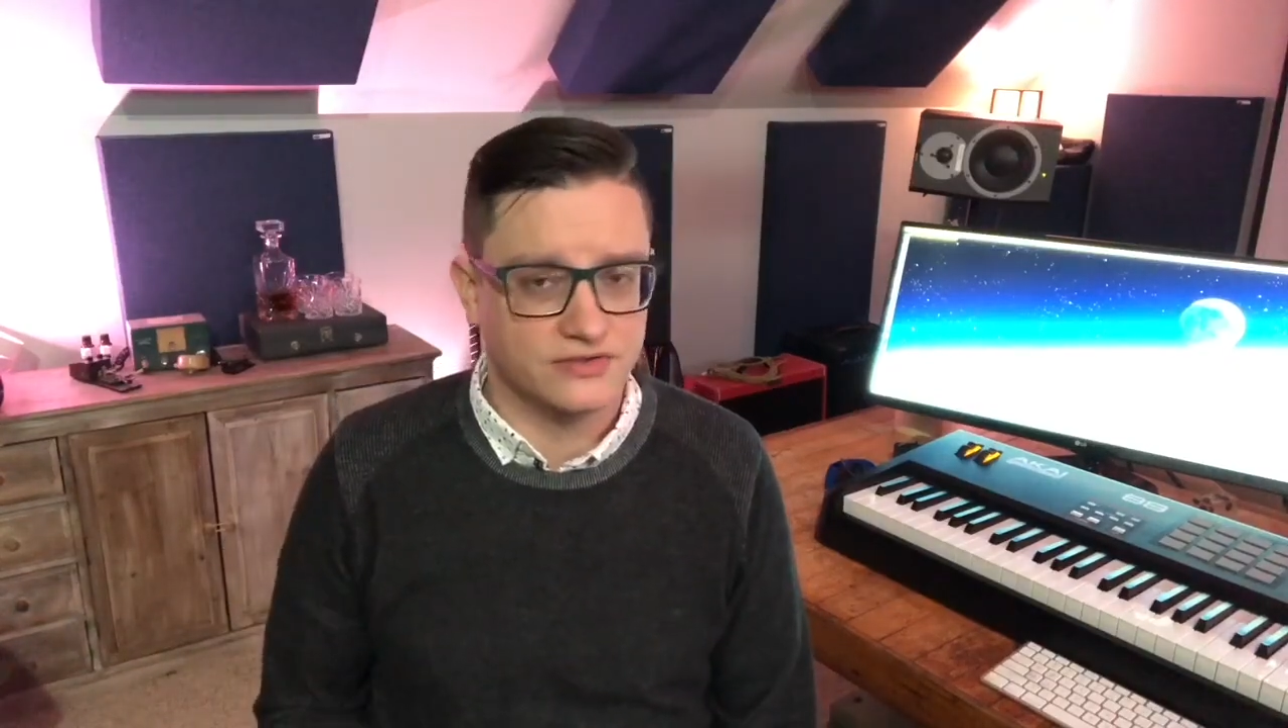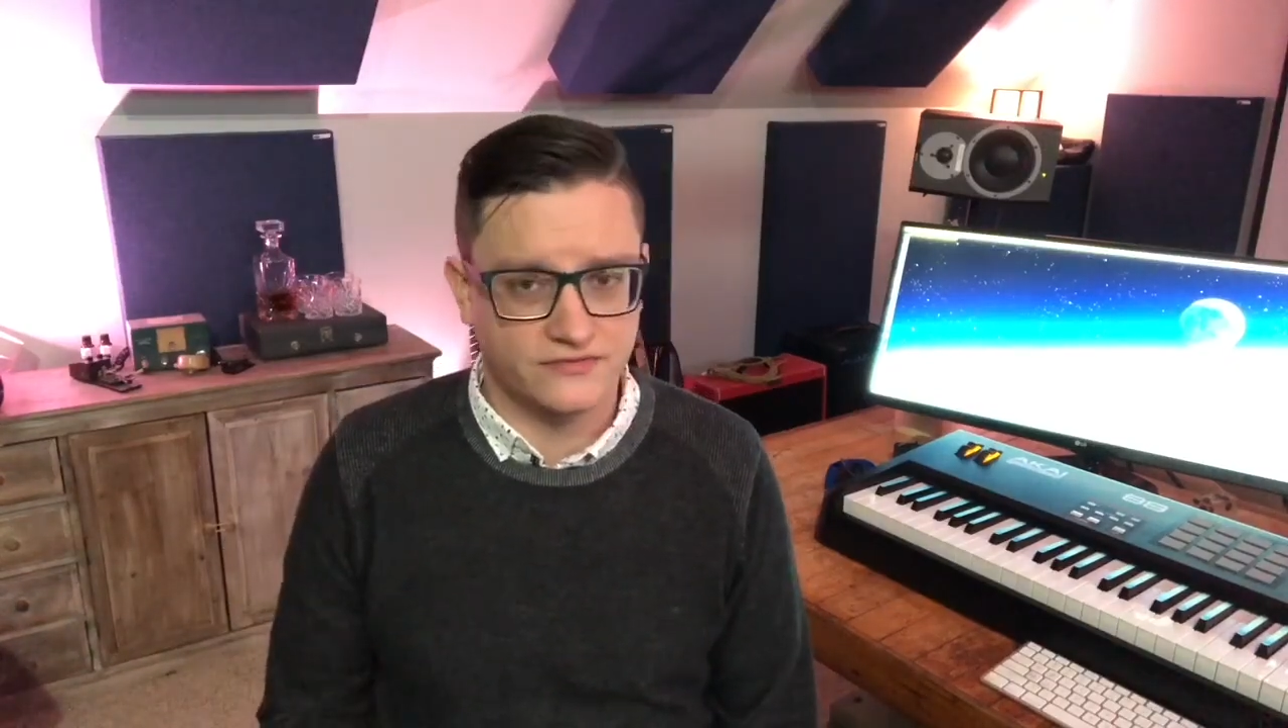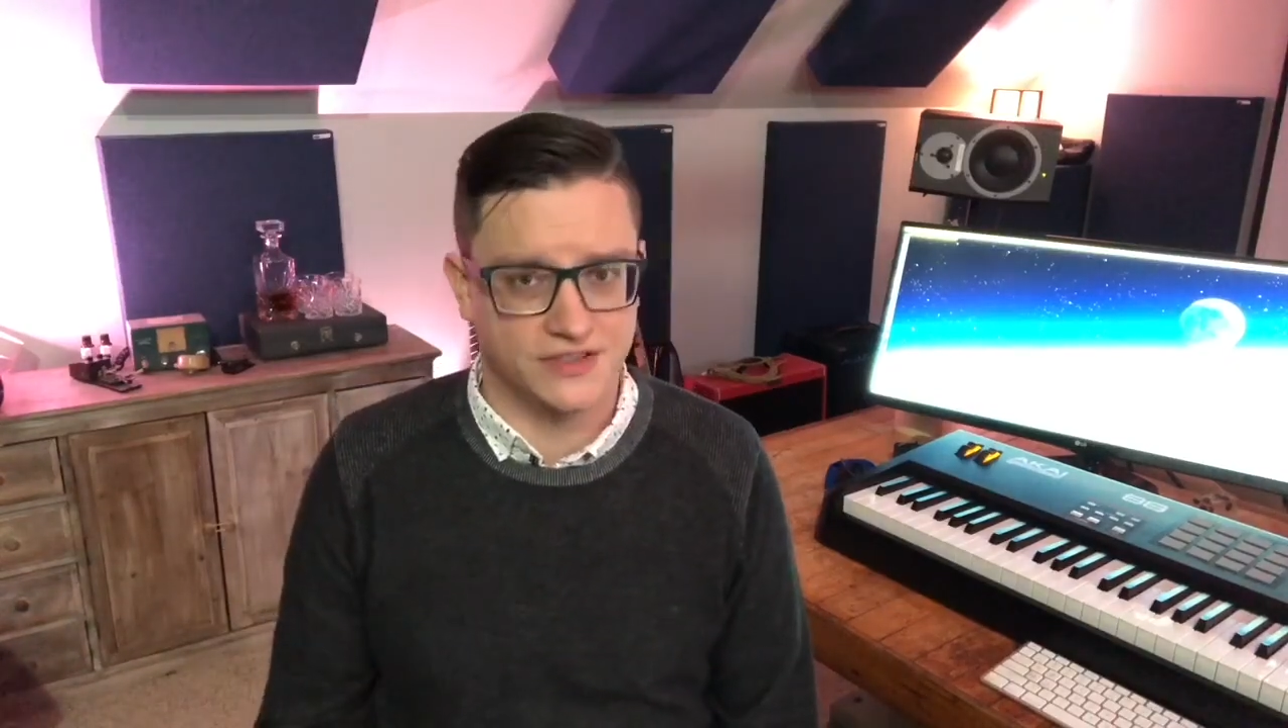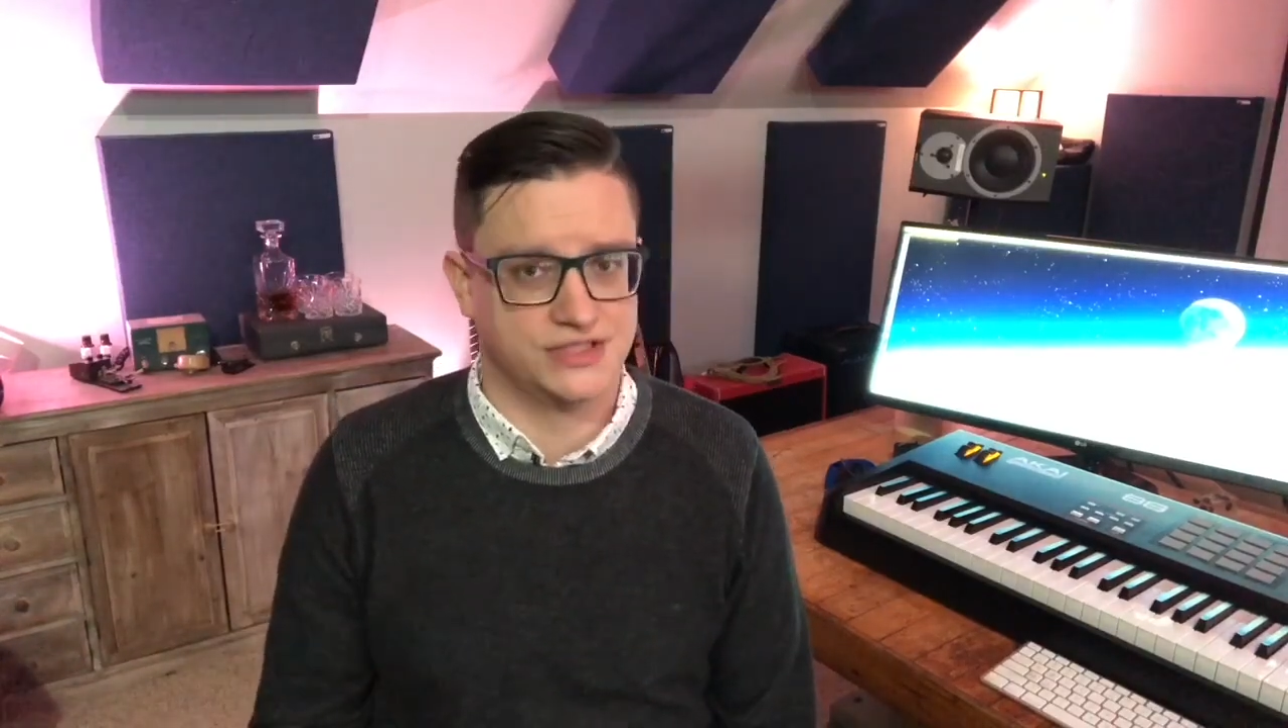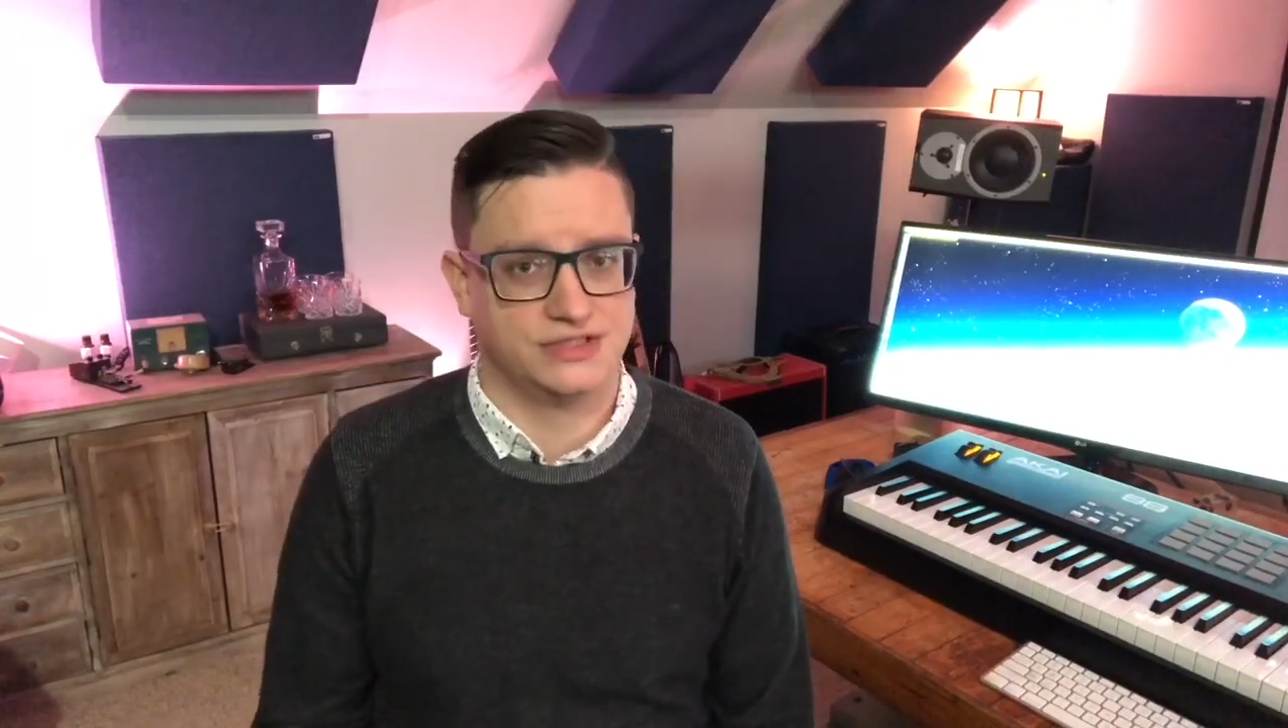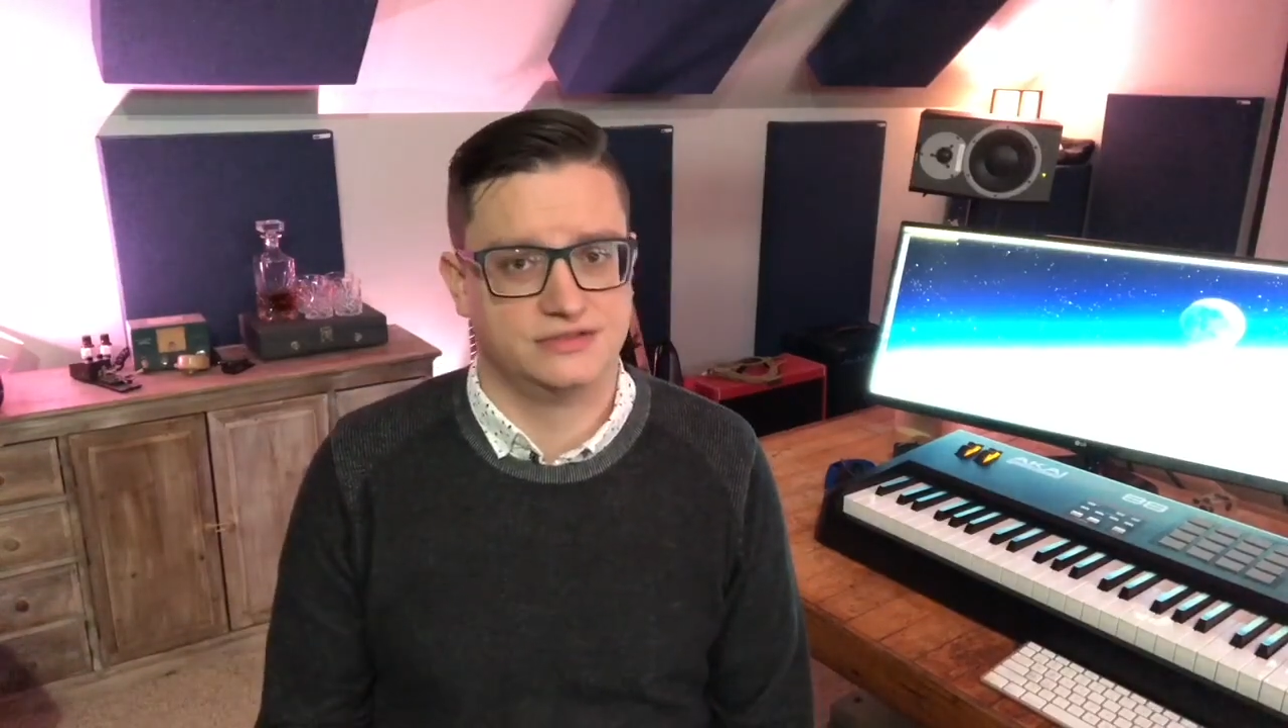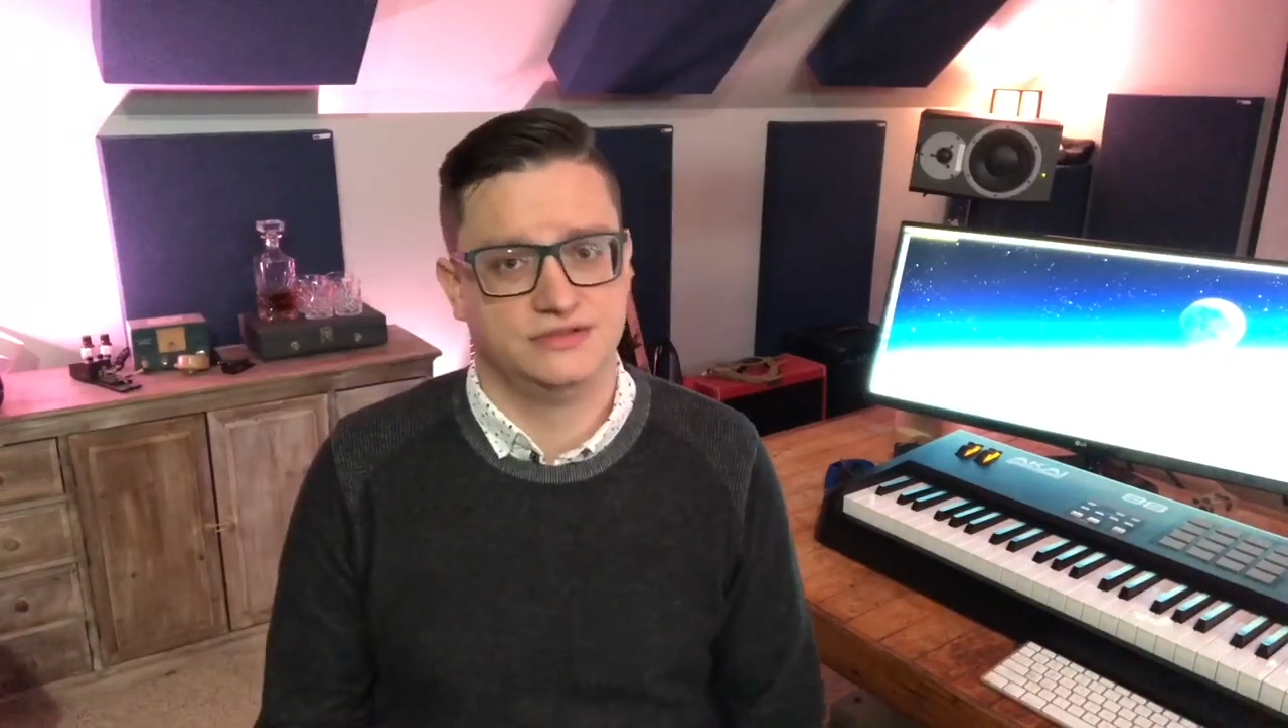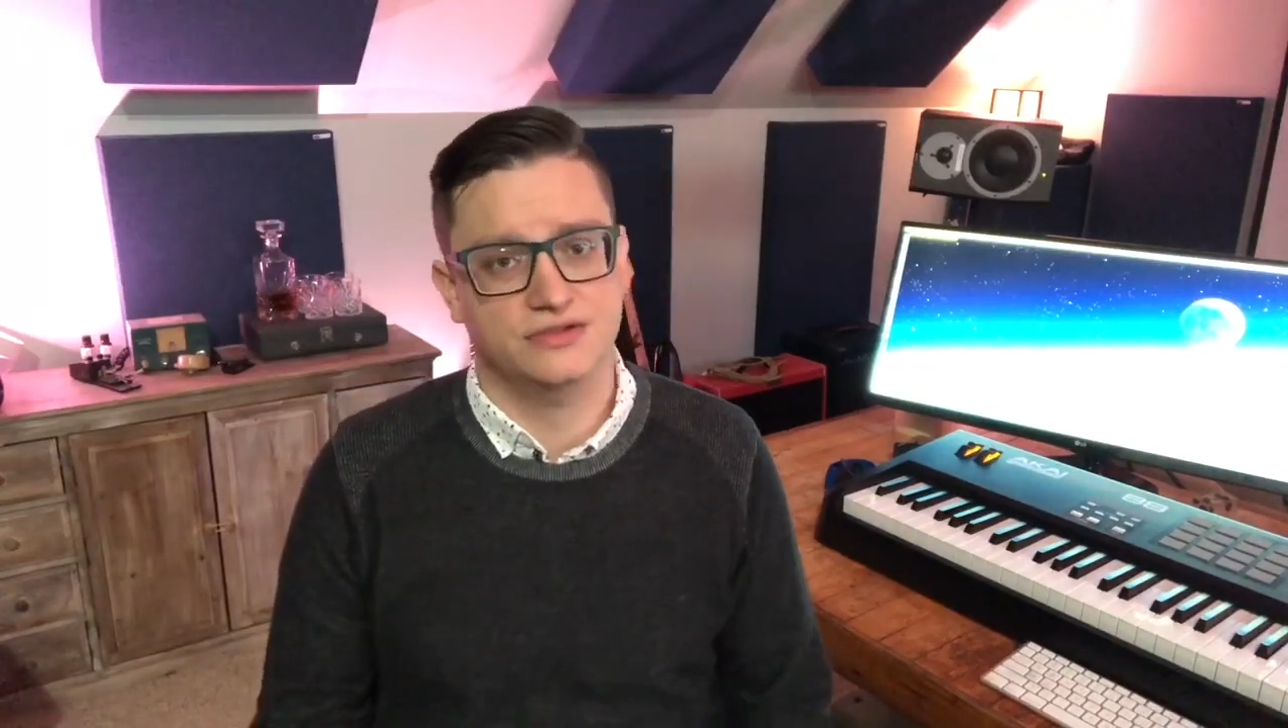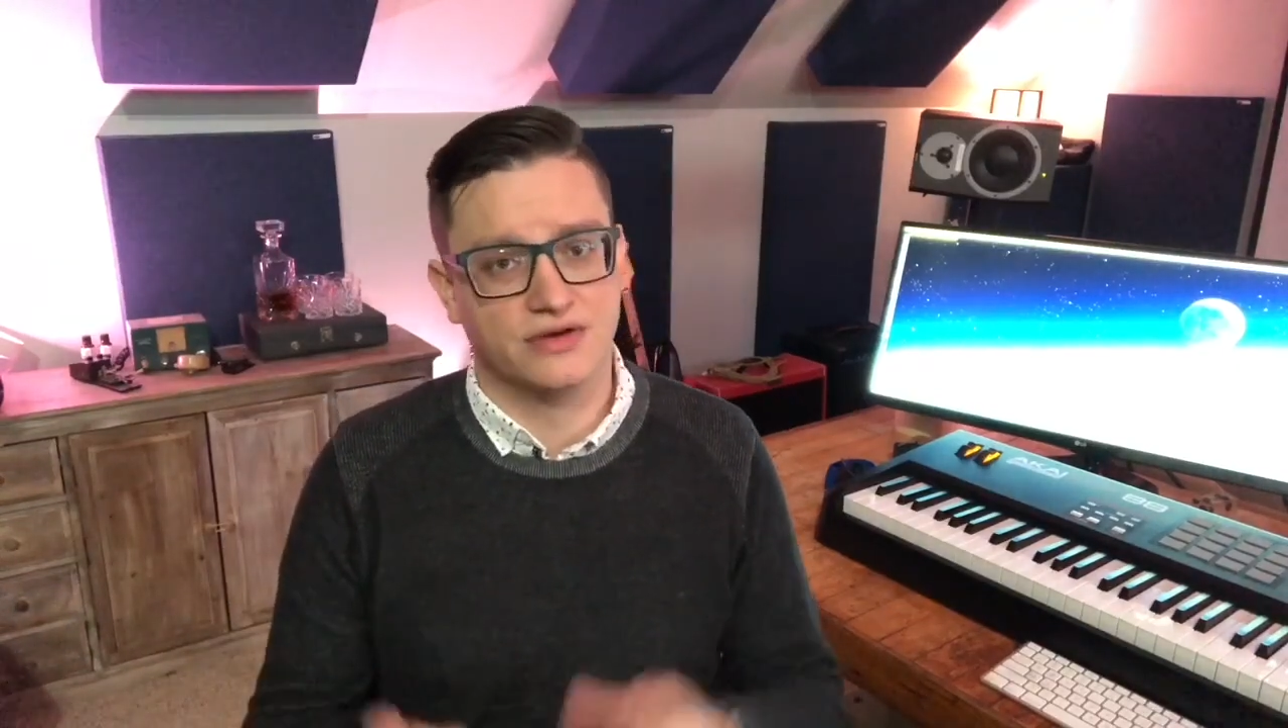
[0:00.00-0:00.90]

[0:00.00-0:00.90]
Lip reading: your vision,